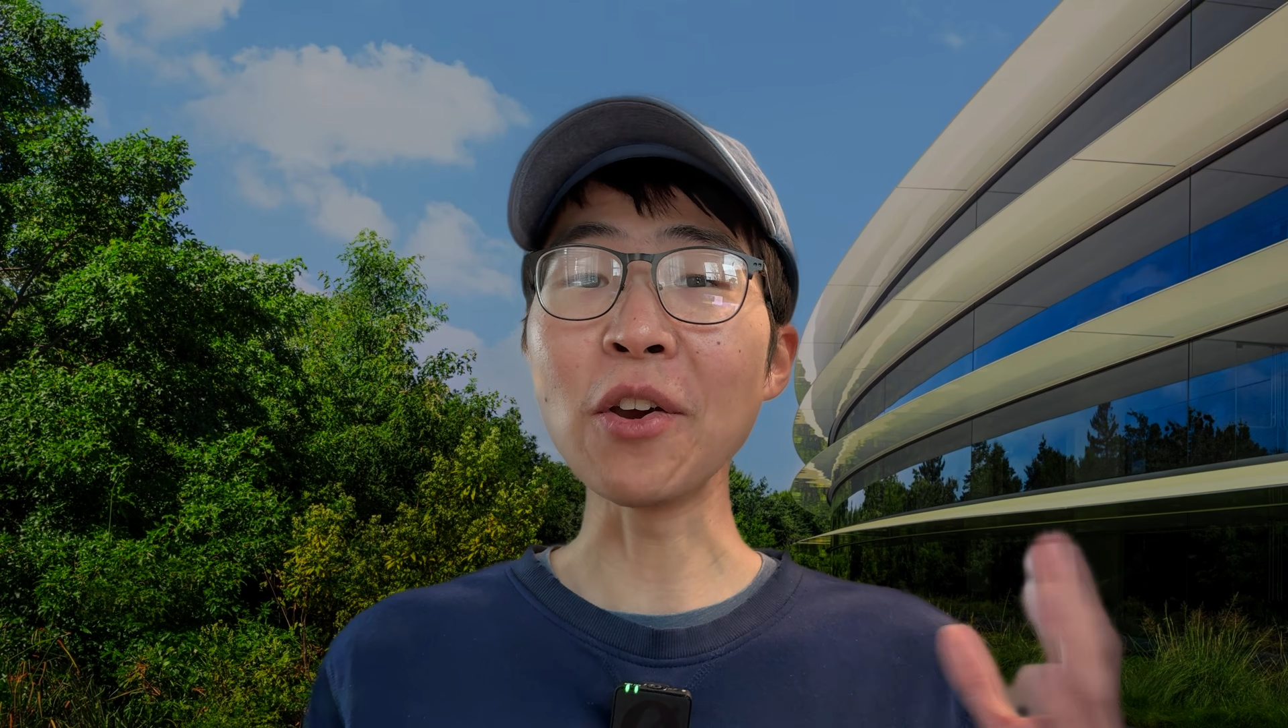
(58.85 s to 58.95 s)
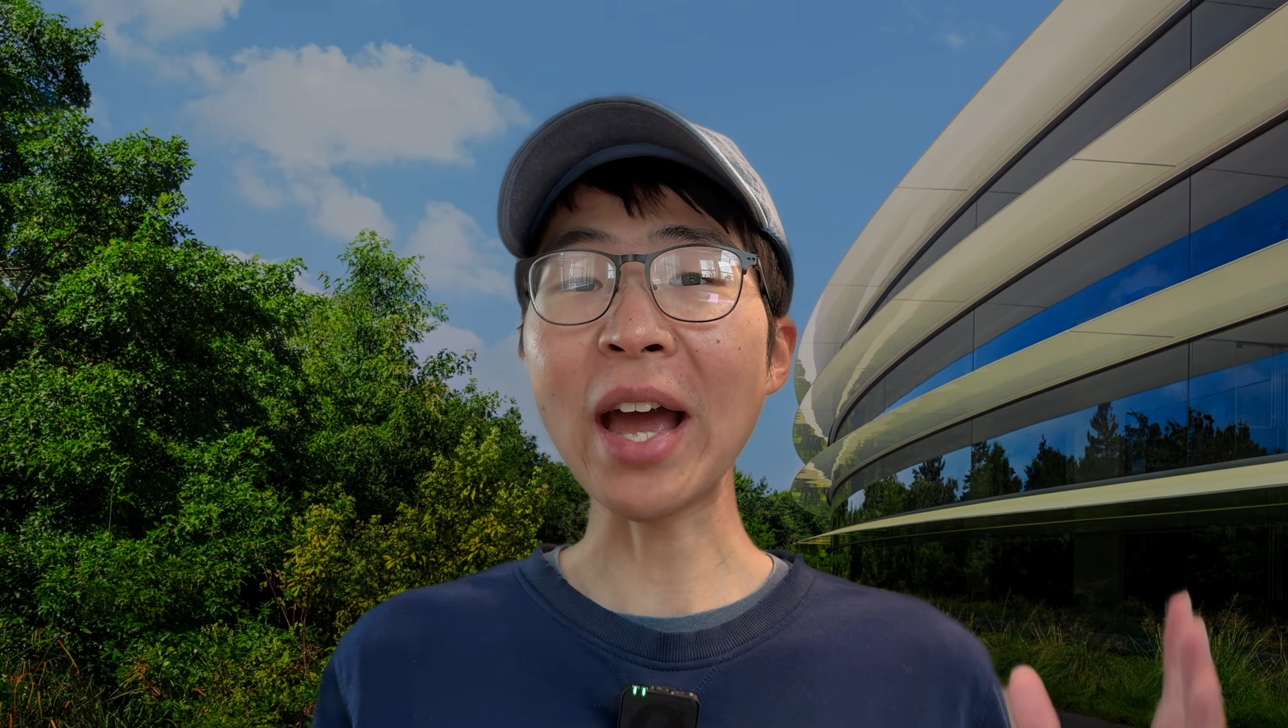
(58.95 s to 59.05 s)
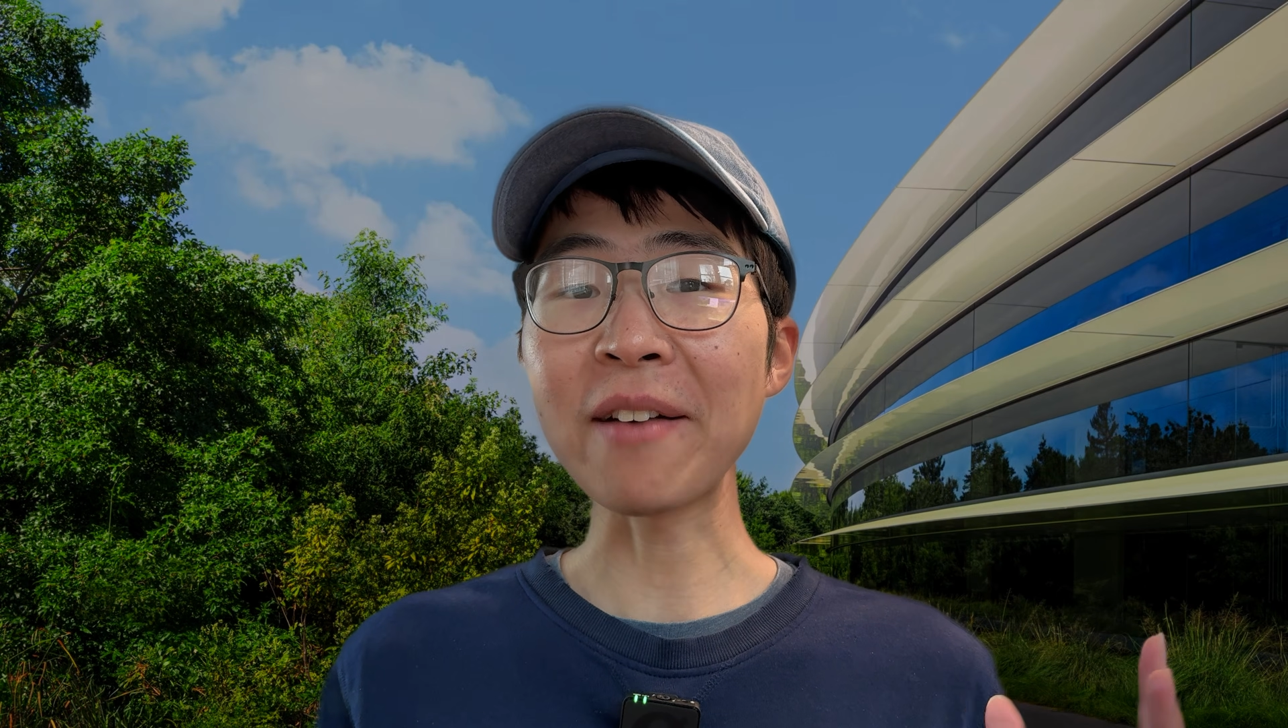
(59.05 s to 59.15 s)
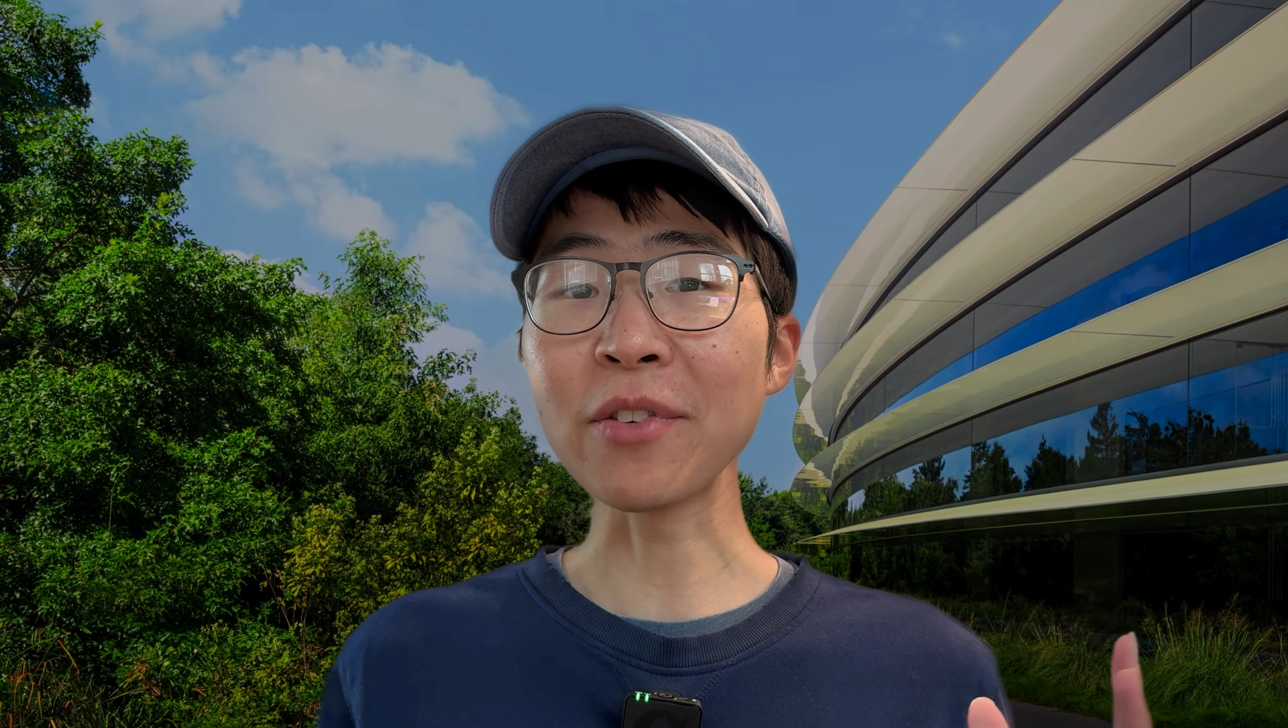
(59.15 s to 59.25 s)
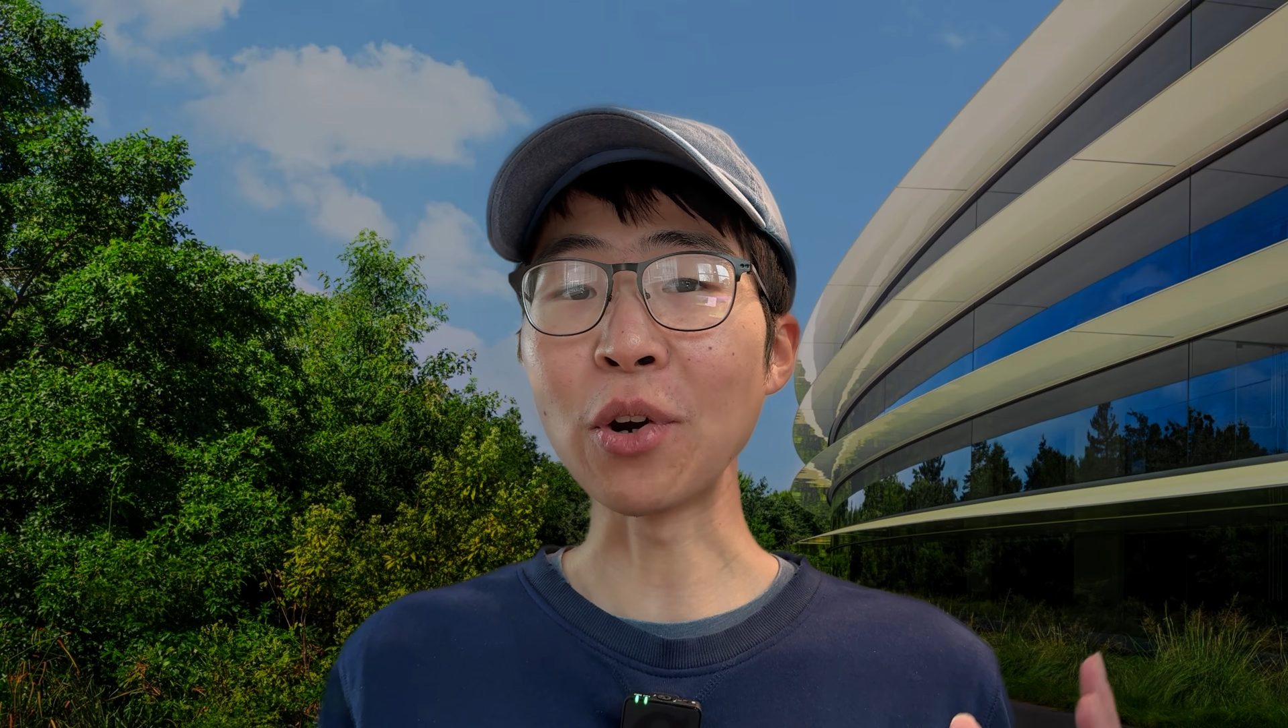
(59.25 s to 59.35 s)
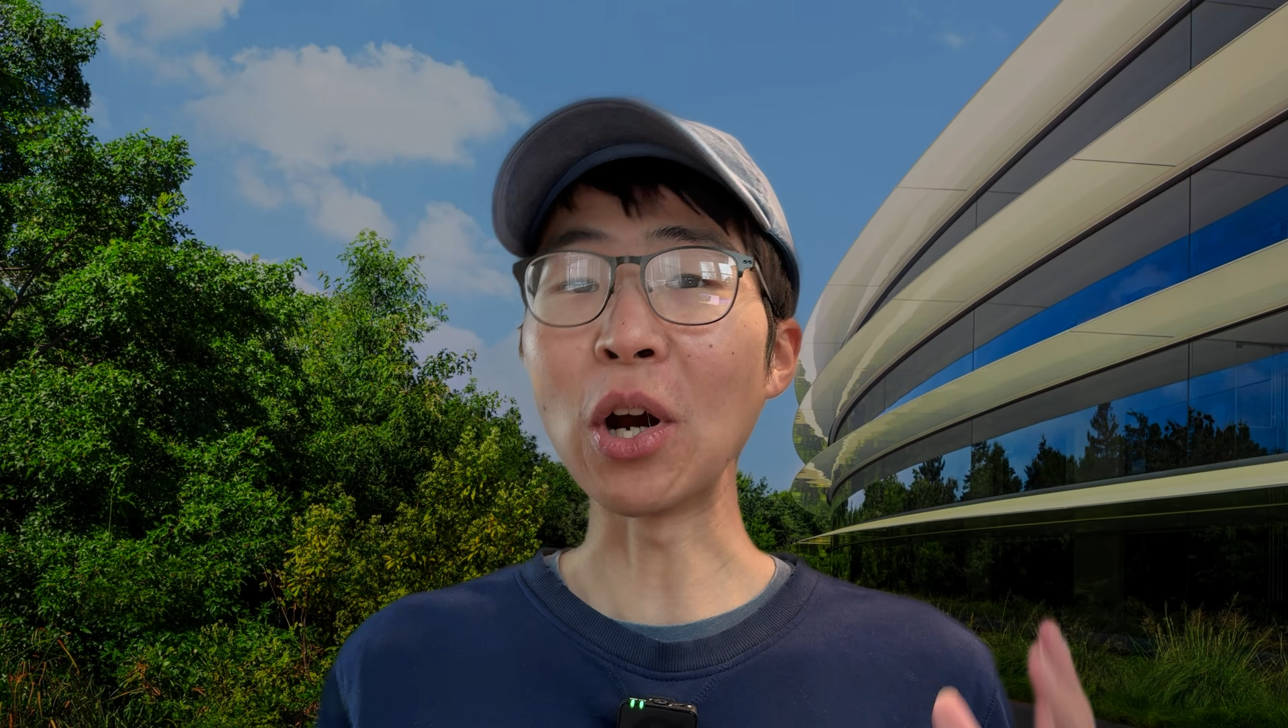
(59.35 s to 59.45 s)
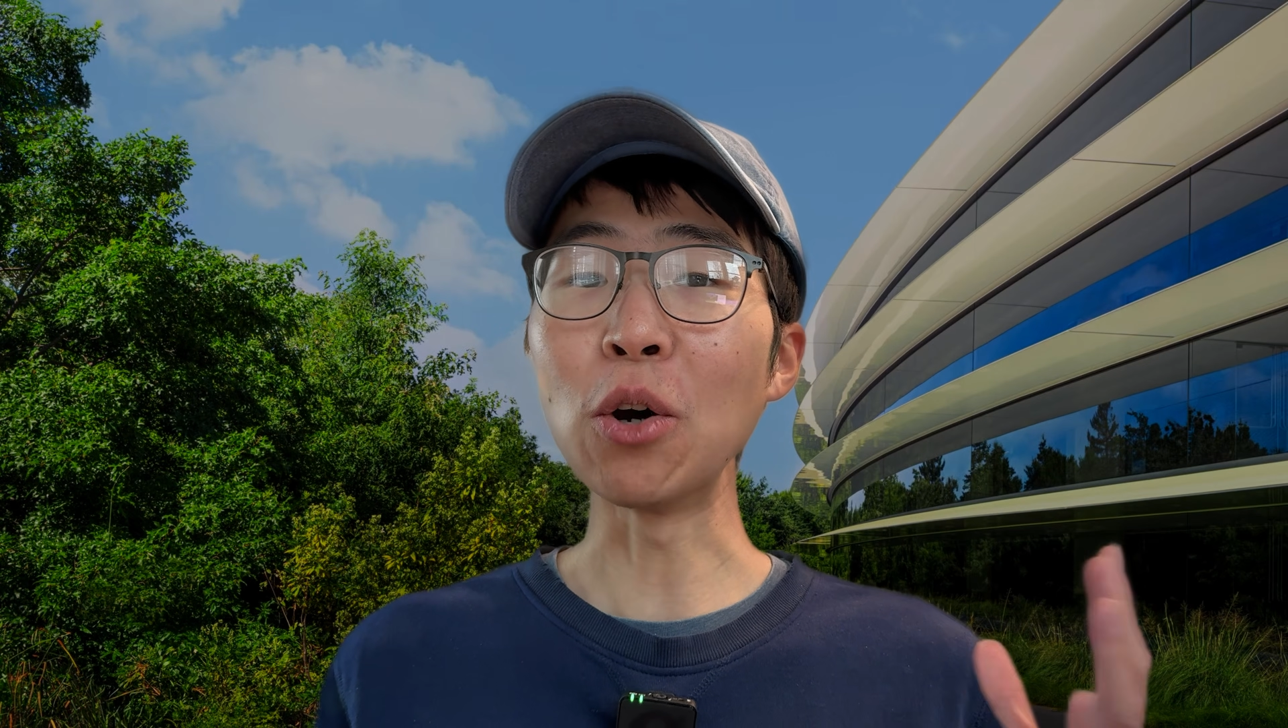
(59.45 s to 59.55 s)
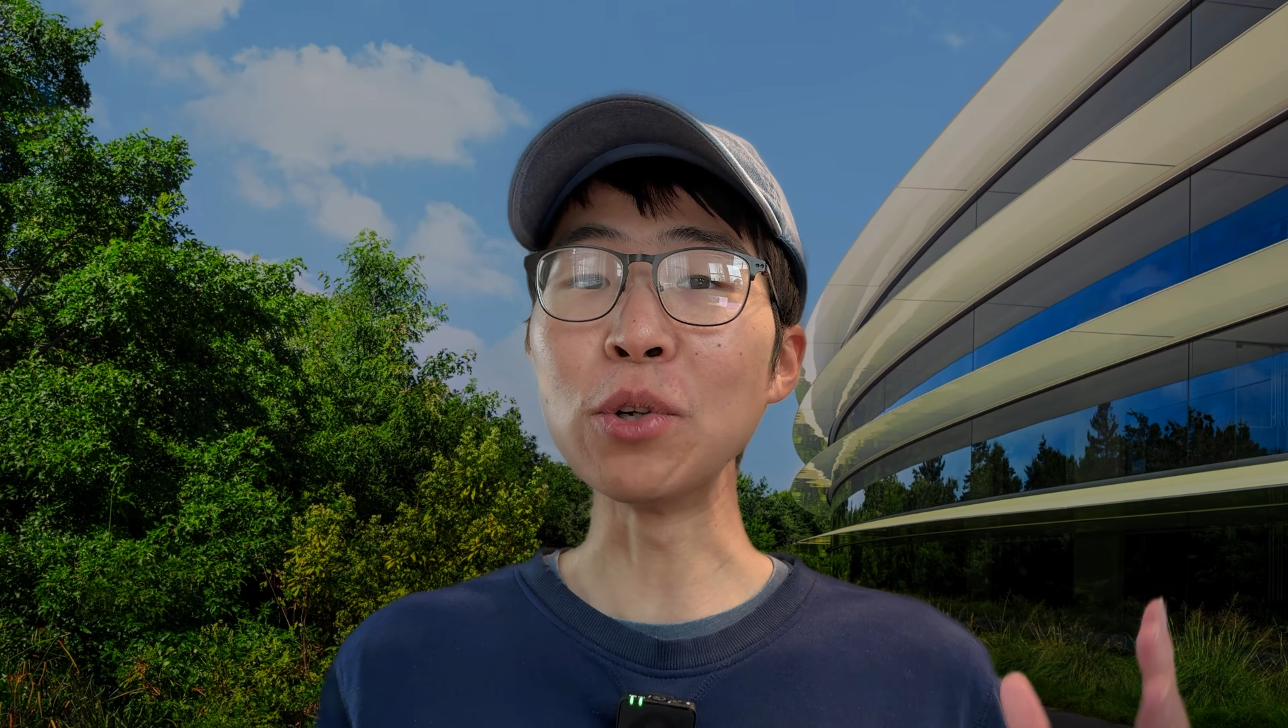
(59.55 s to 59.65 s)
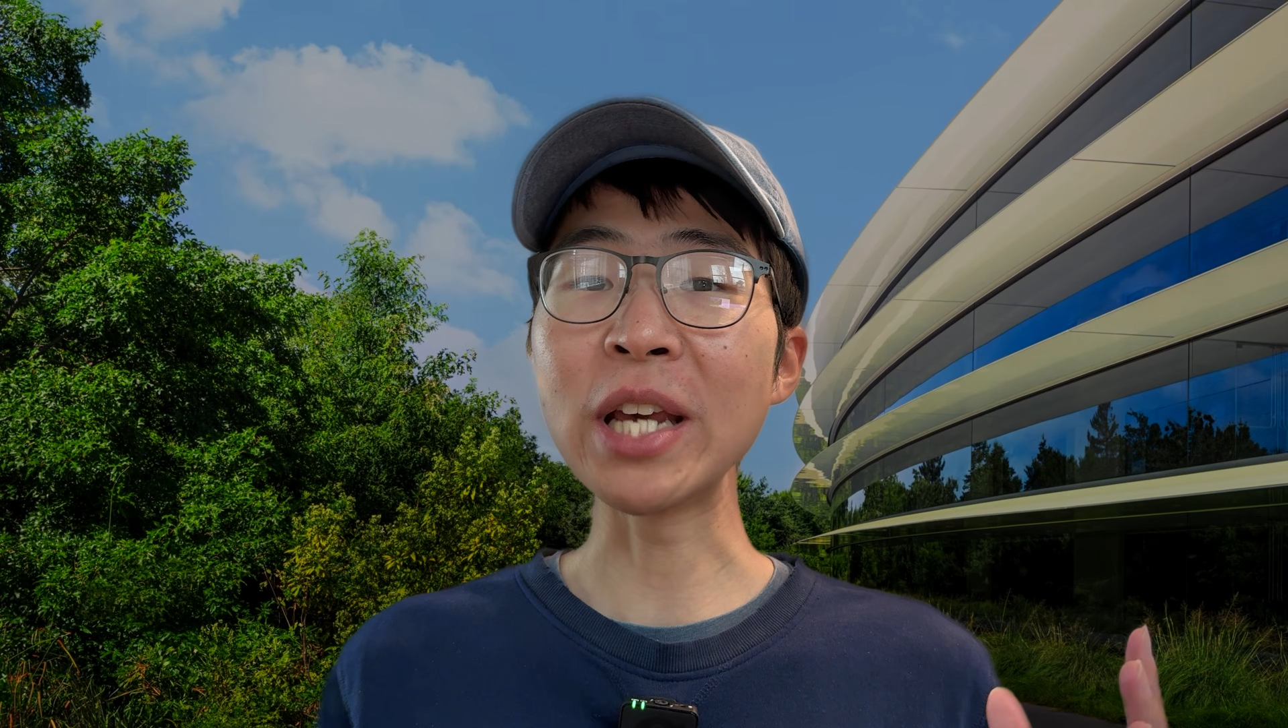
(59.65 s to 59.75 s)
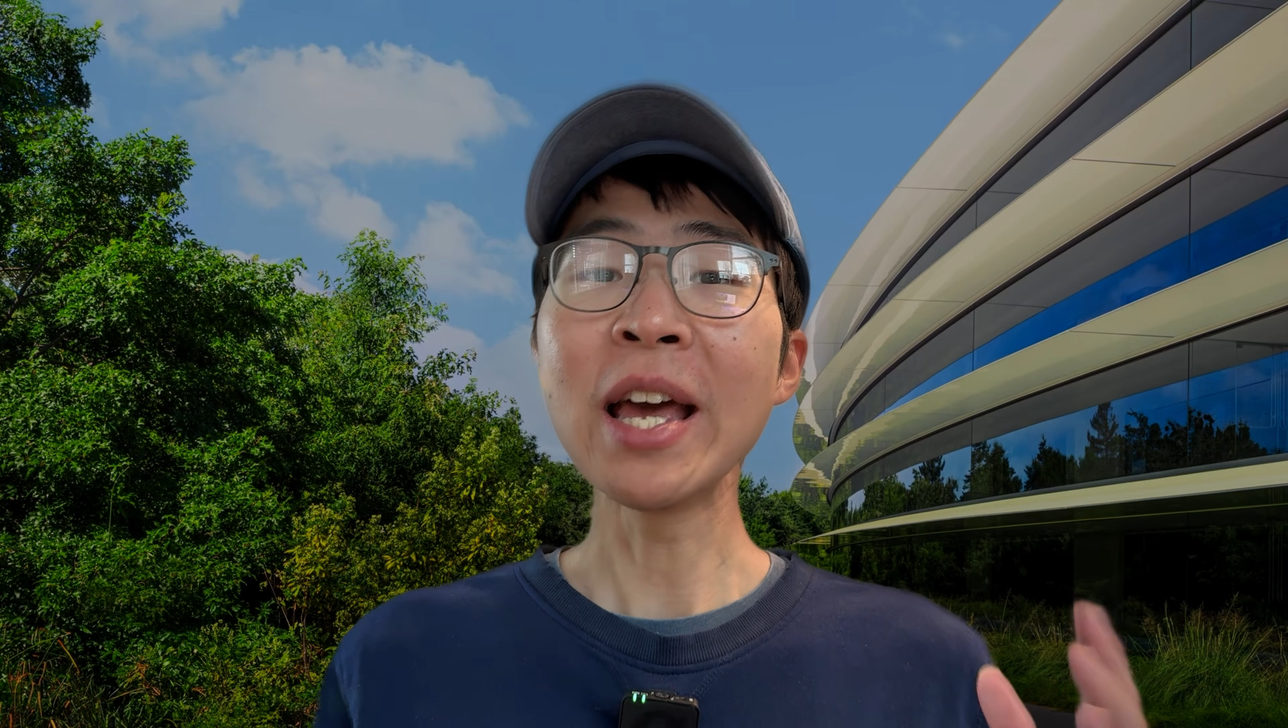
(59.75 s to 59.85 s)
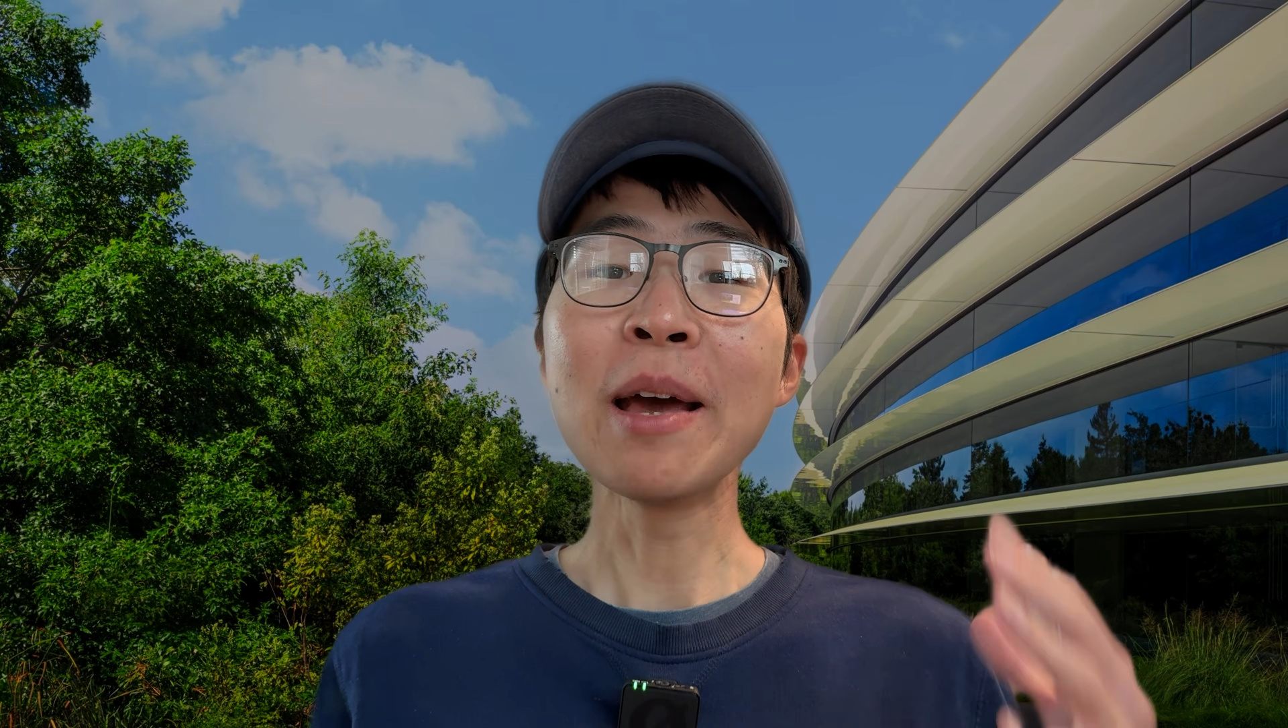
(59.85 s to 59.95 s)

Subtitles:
have your old